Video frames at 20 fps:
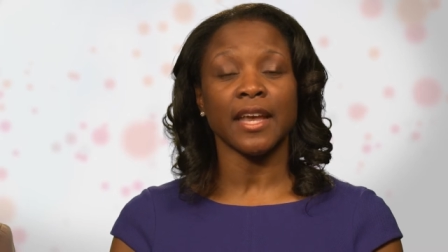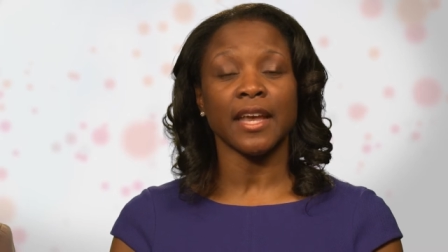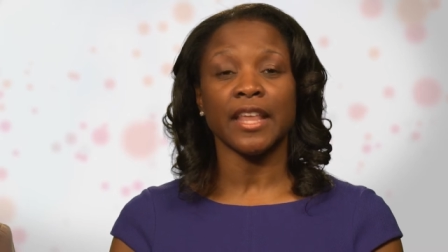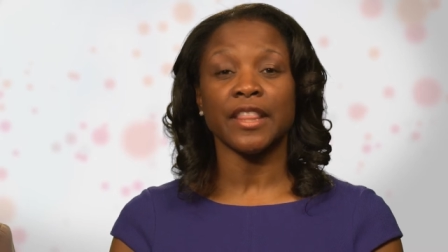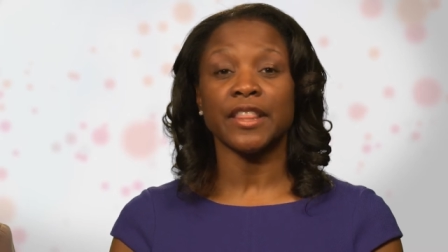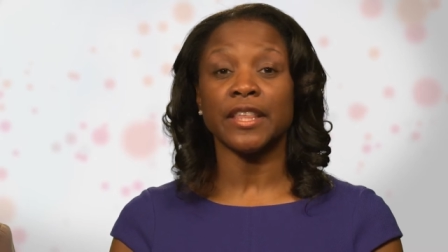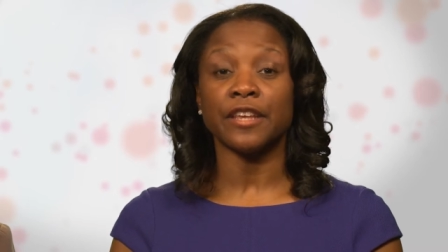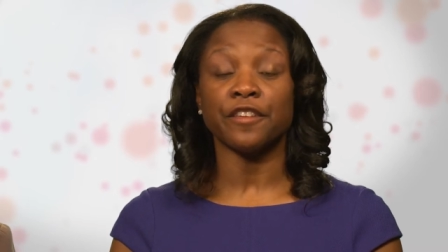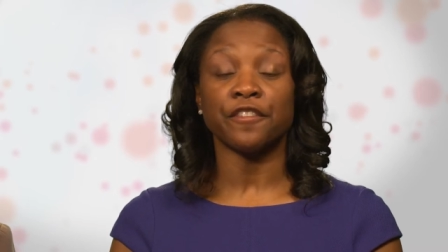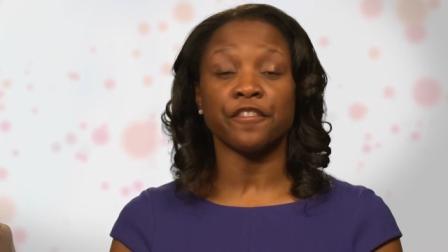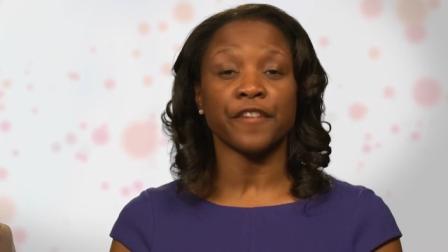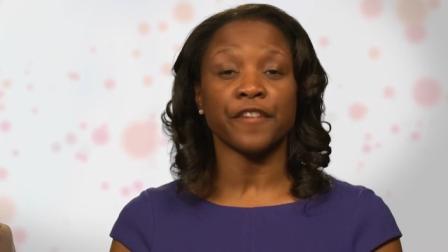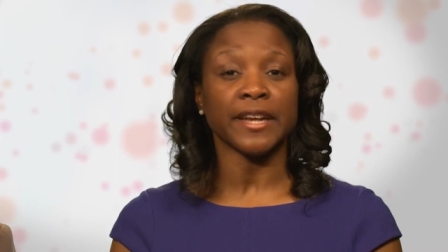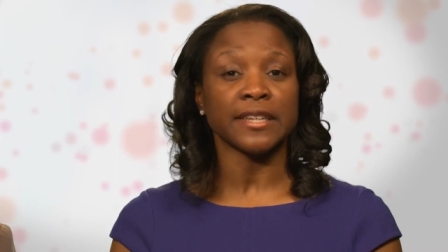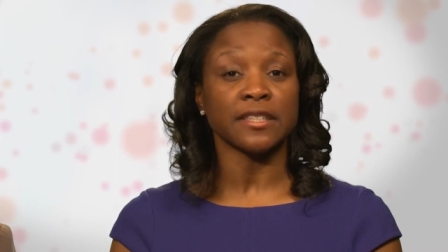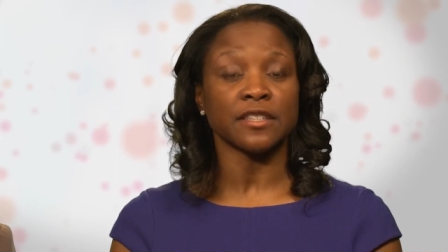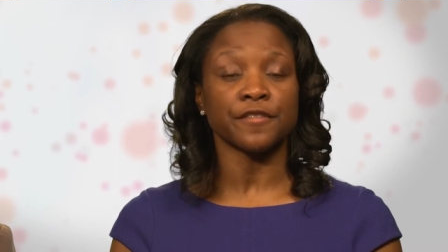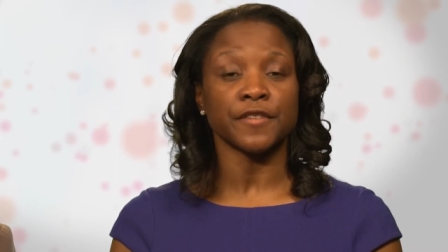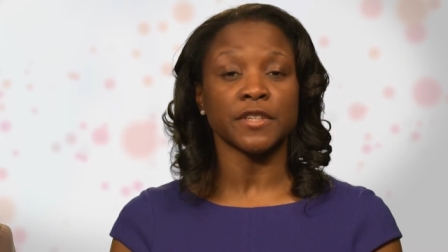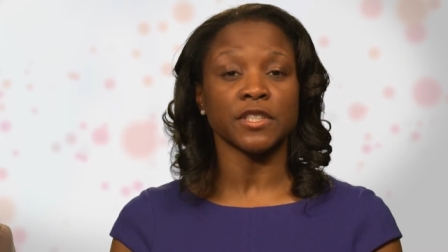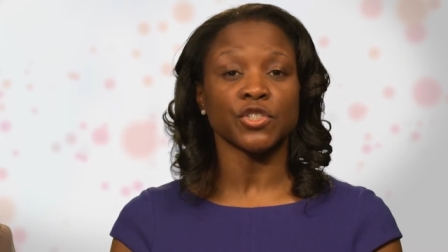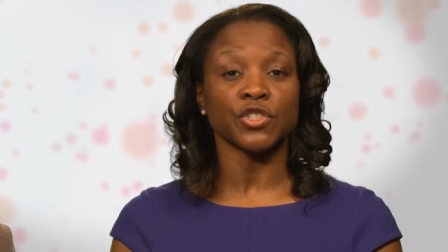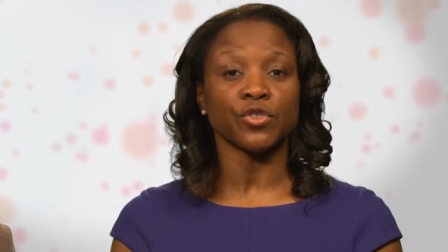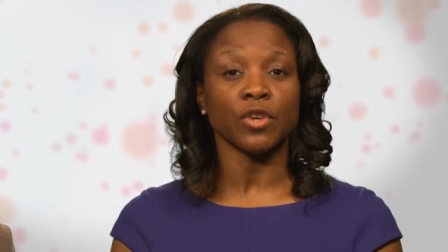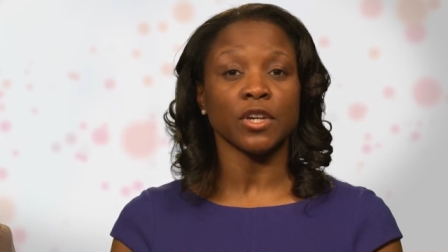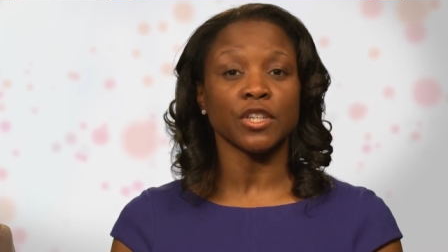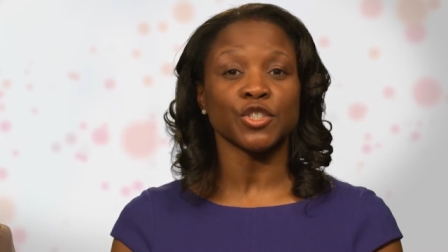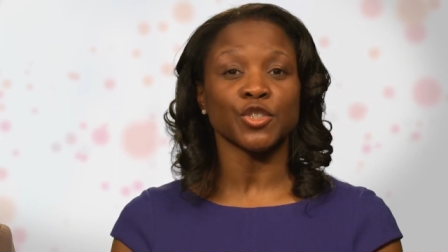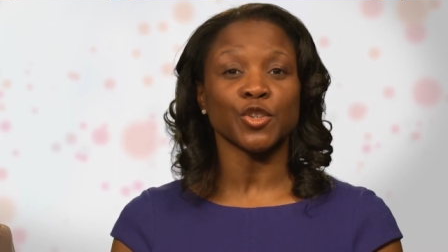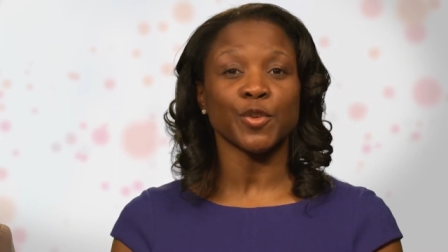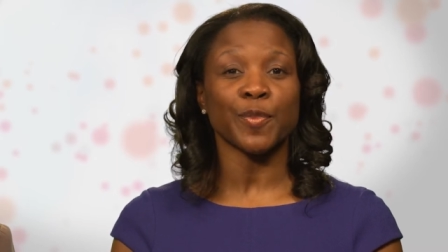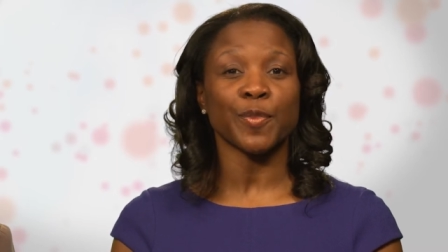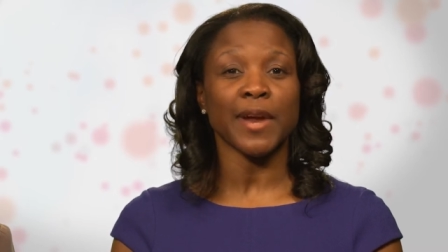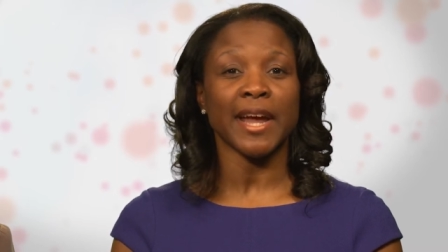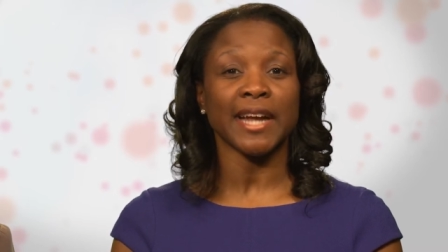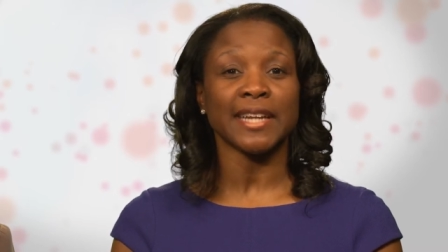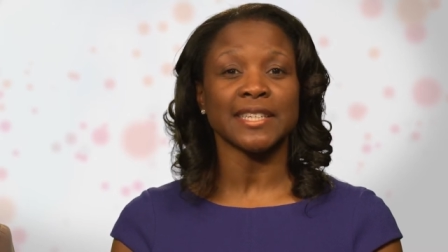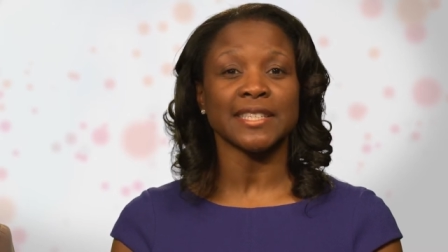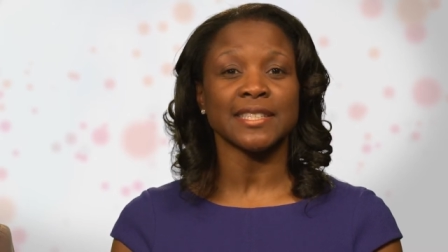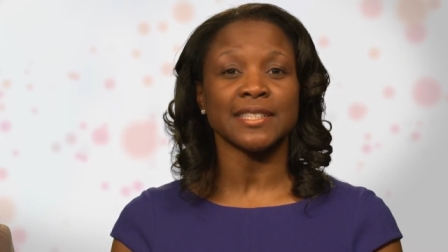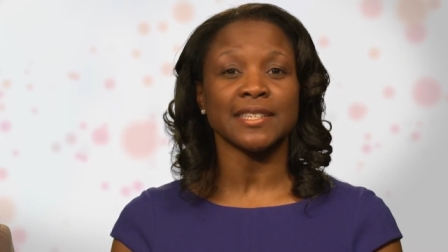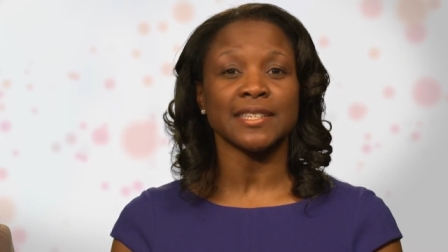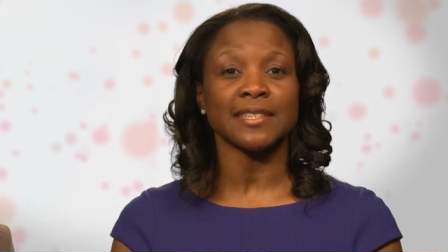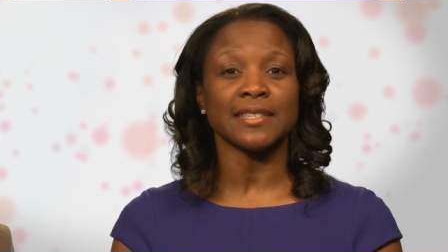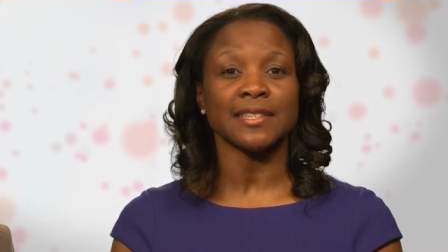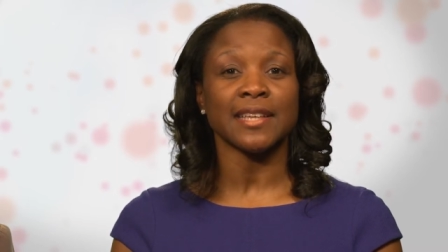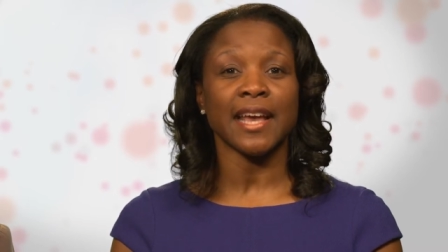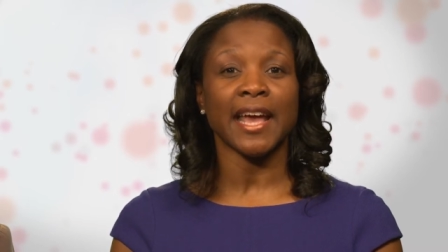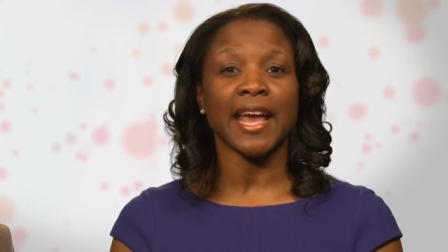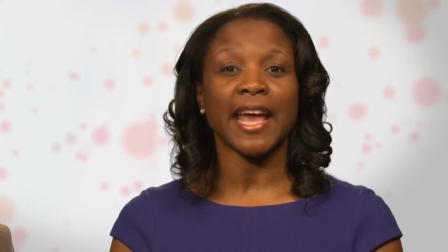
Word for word: the effective instructional practices,